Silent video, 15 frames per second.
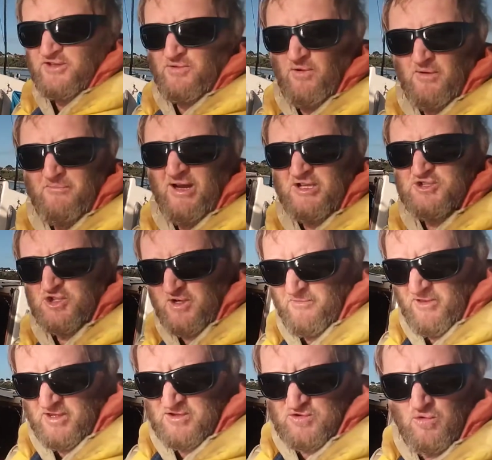just want to make sure
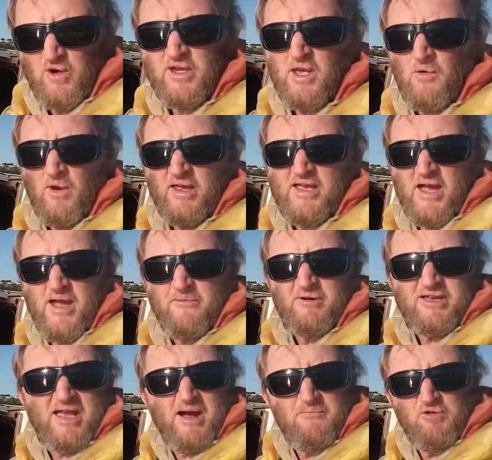everything's working. I want to have
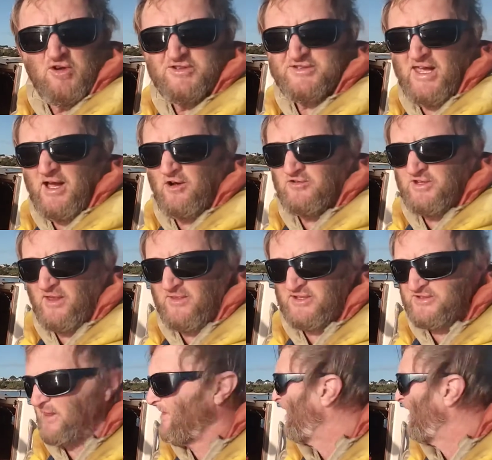a couple of sails like this in